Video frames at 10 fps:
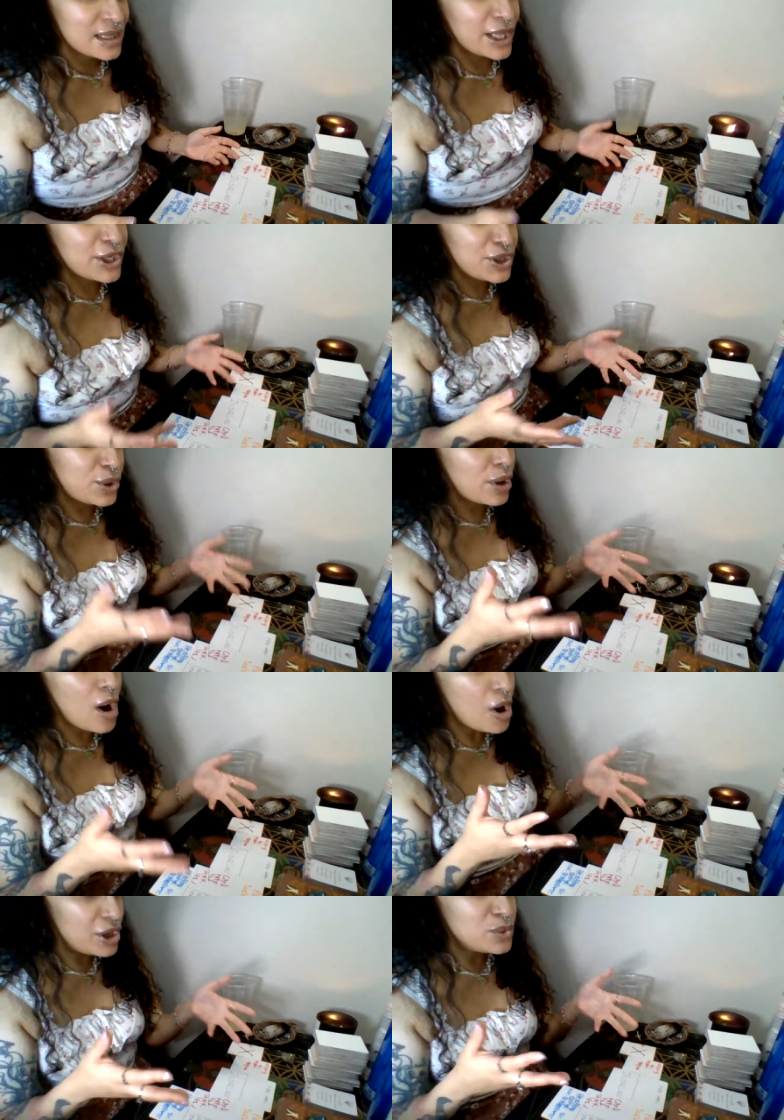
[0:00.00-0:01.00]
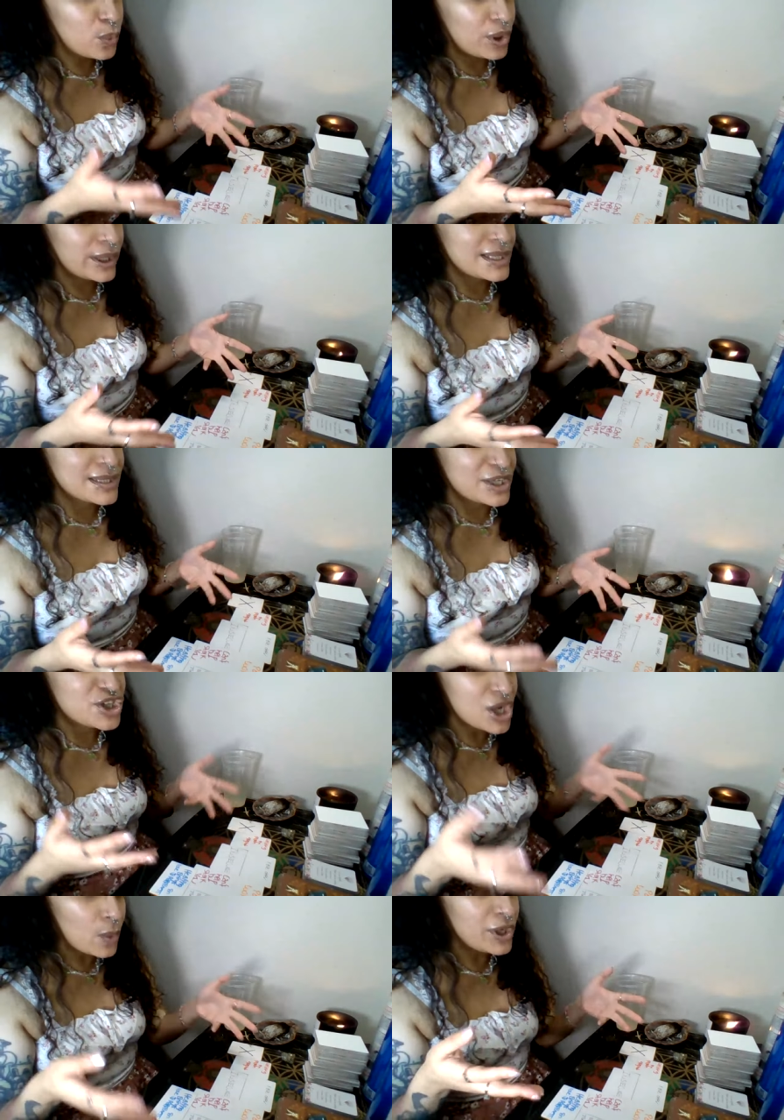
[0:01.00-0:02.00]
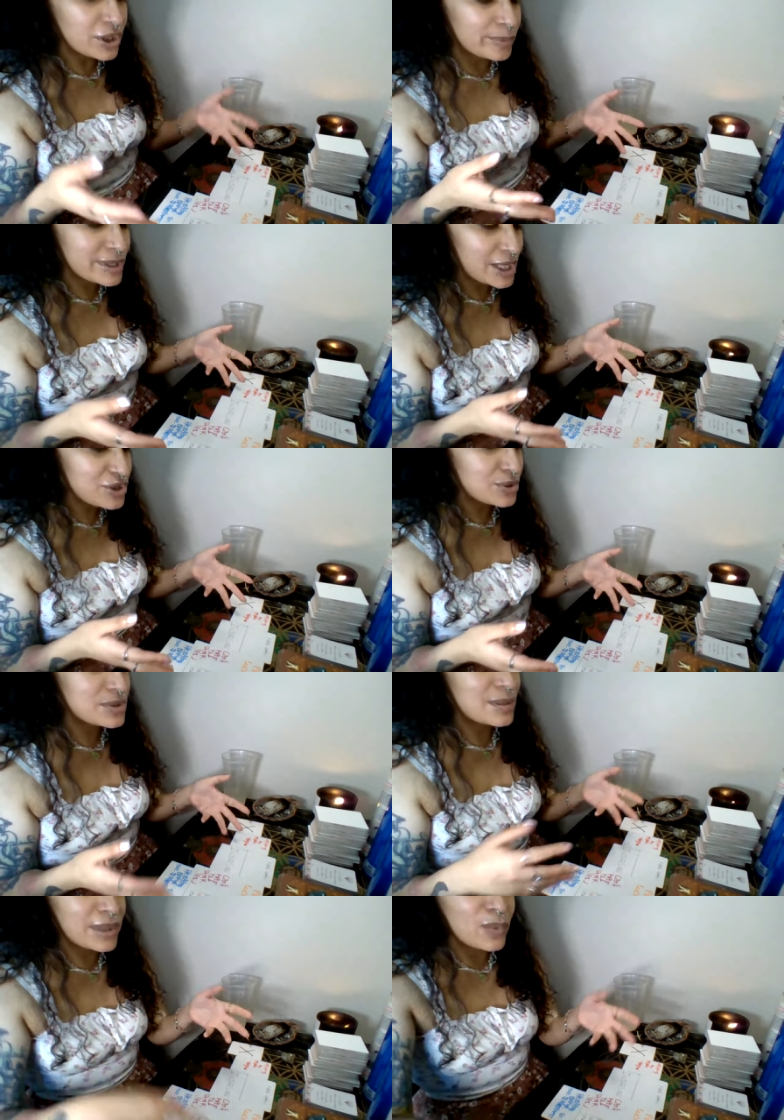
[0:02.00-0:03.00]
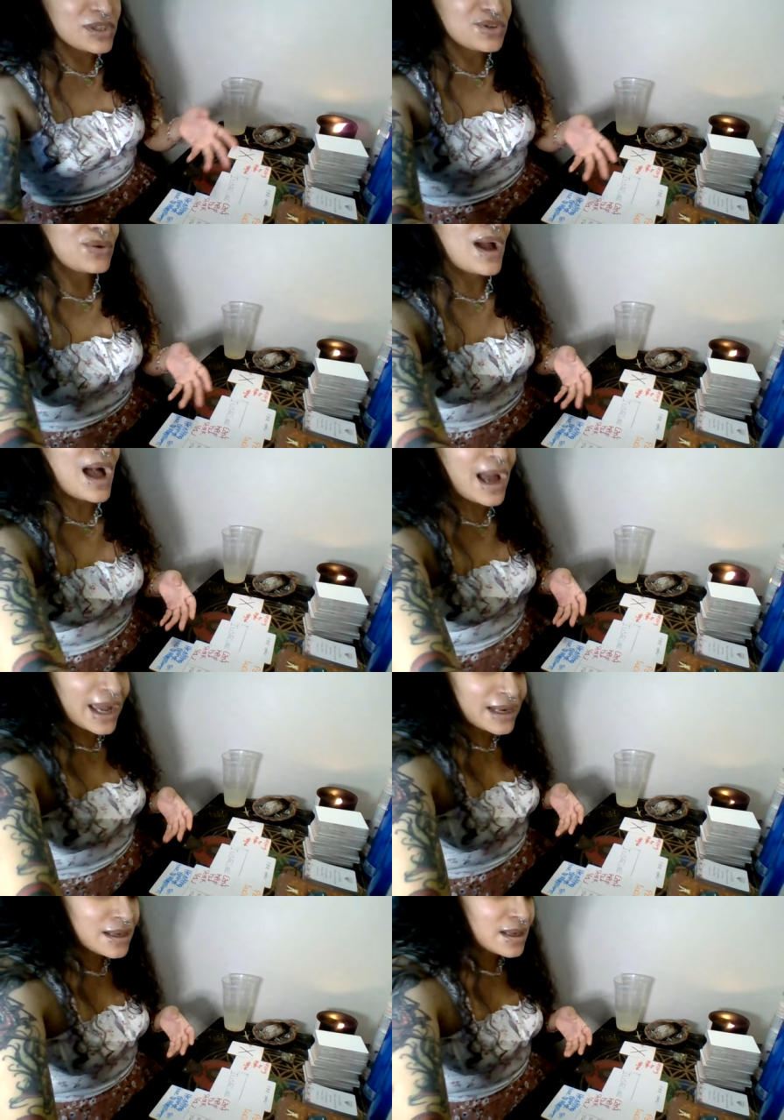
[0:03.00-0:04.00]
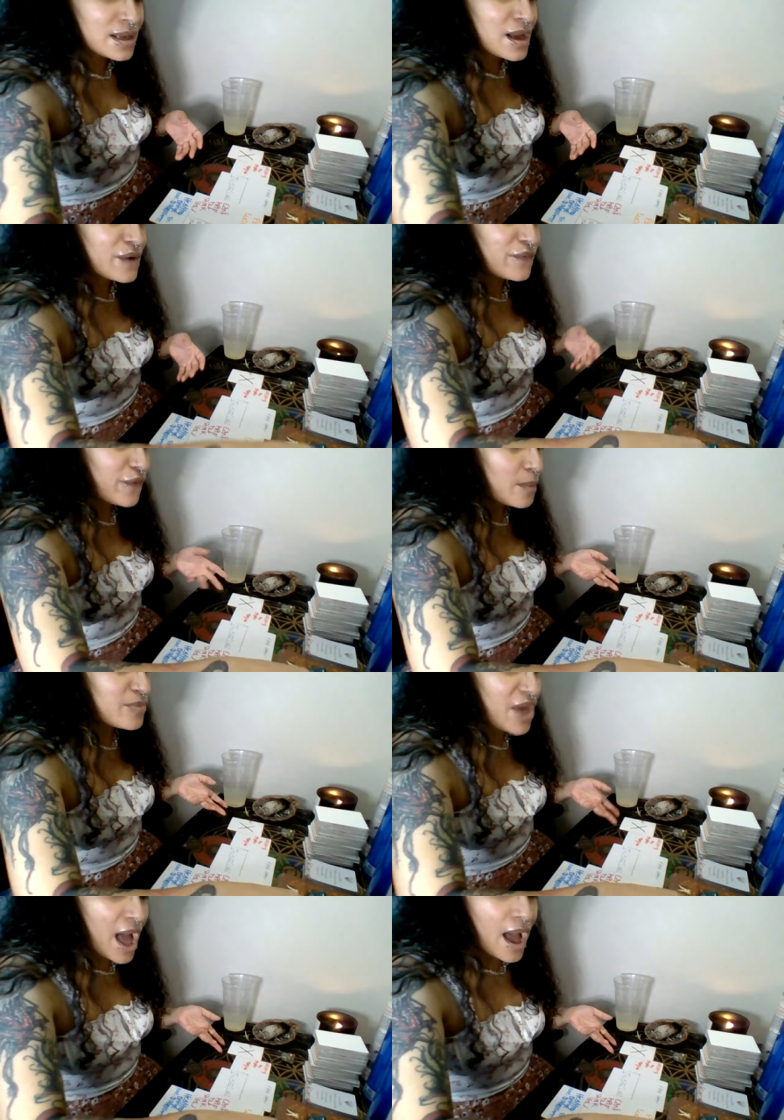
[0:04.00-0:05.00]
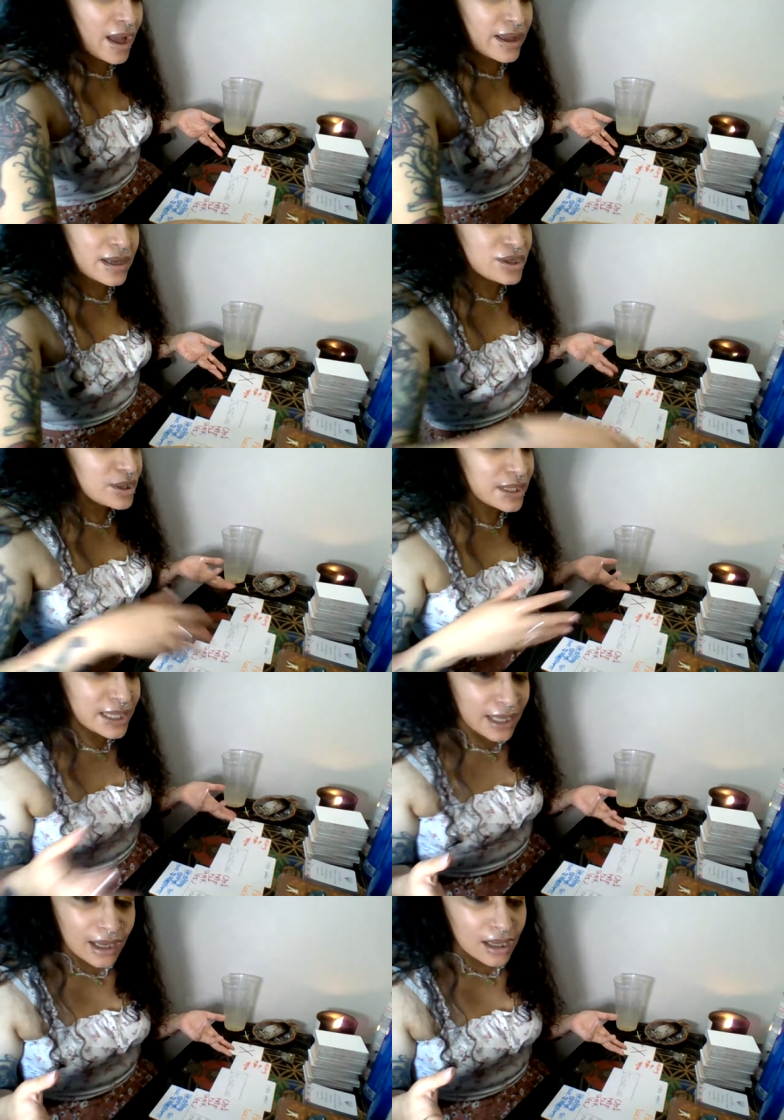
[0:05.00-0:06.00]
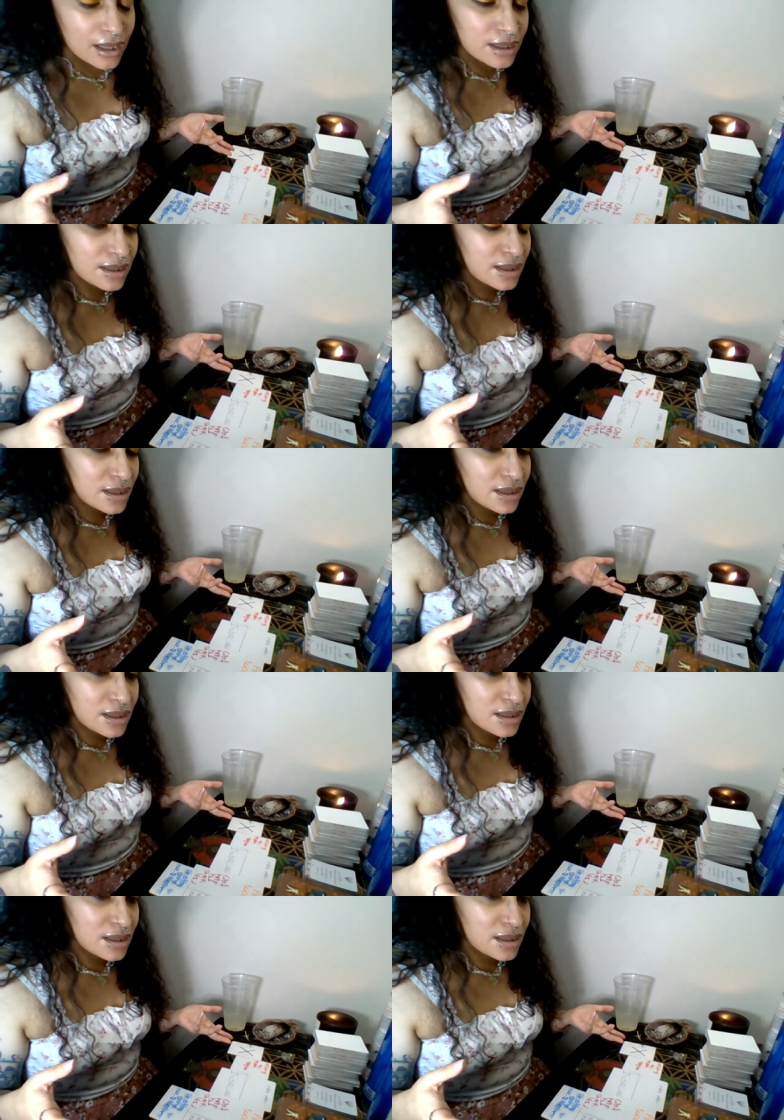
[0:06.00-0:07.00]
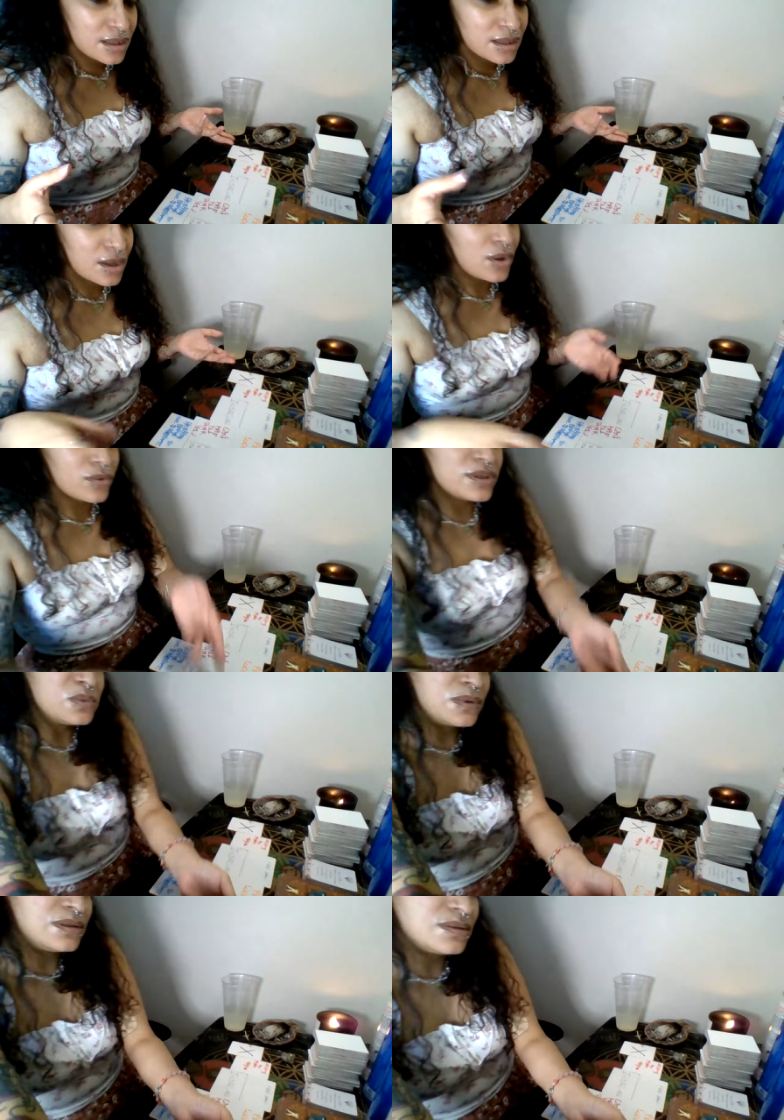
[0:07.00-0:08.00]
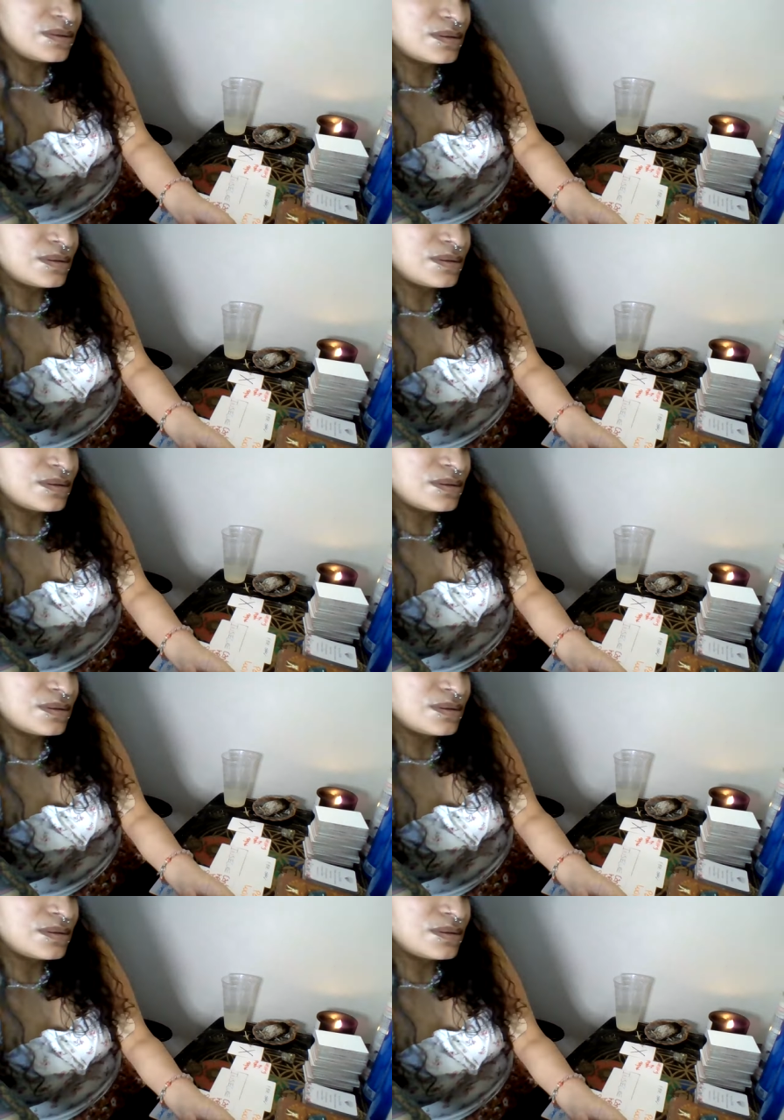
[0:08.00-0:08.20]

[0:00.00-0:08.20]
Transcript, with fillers: Like your hard work is like showing your potential. Somebody wants you to hide from that, and you can't. Oh, this one.